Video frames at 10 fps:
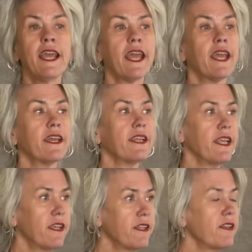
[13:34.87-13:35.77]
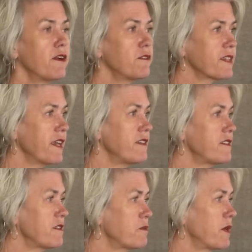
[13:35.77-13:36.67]
And in those
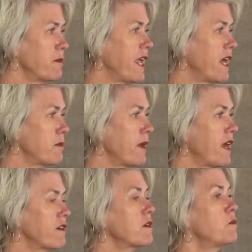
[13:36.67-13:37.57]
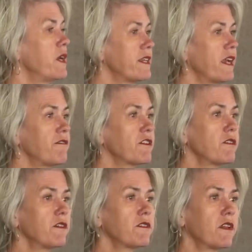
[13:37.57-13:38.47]
cases where we had a pattern, went after
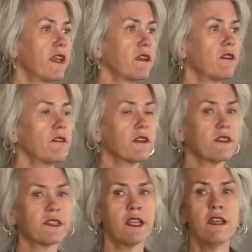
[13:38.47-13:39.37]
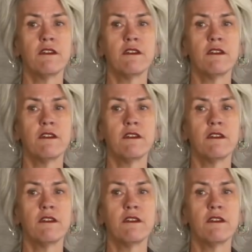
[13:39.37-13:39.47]
those landlords,